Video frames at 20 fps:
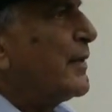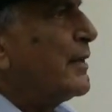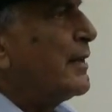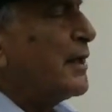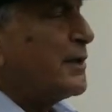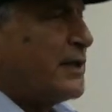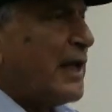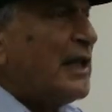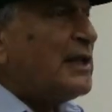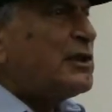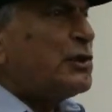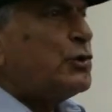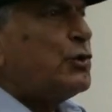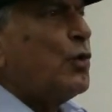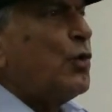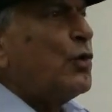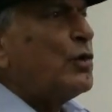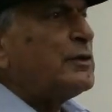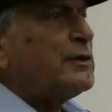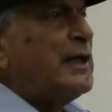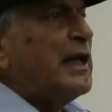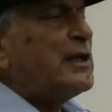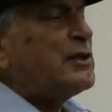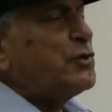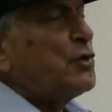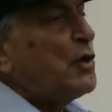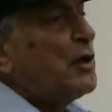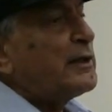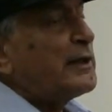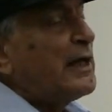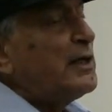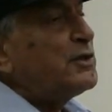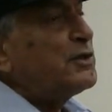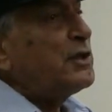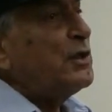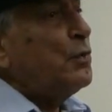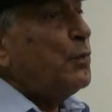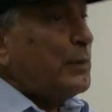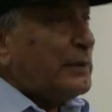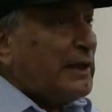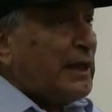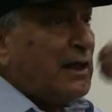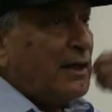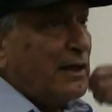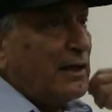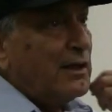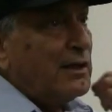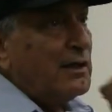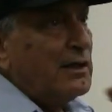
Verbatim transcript: The tenth door takes your attention within